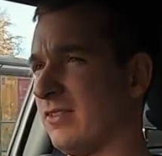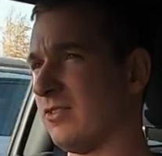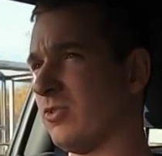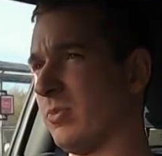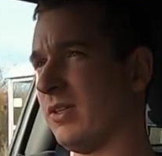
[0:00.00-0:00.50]
It
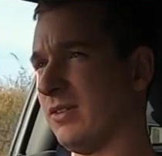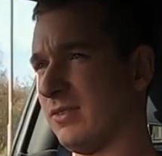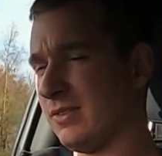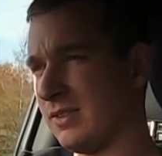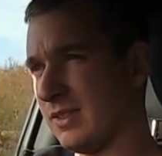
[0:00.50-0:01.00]
should be
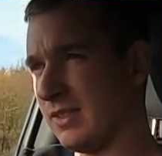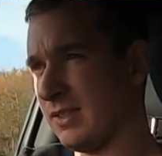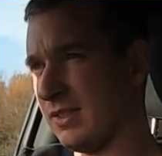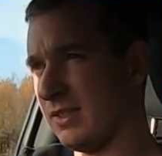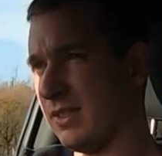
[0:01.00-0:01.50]

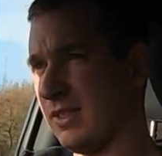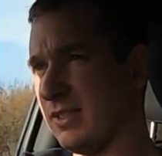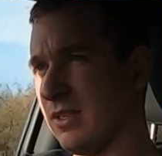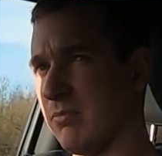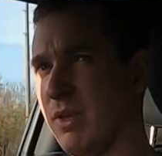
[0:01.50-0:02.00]
into
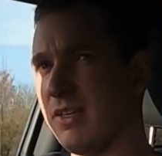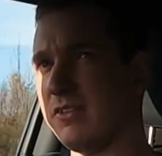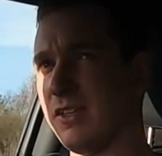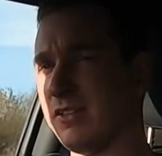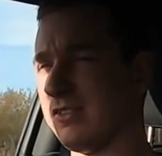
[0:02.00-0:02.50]
the mid
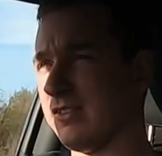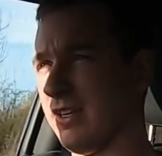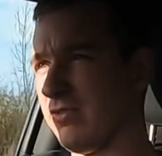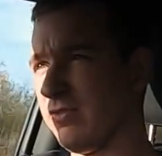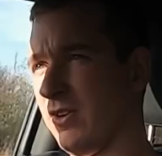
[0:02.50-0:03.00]
6s, I'd
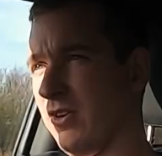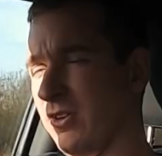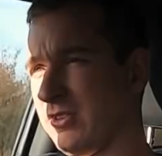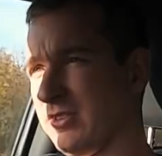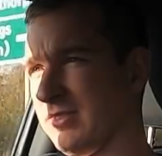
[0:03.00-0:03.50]
have thought.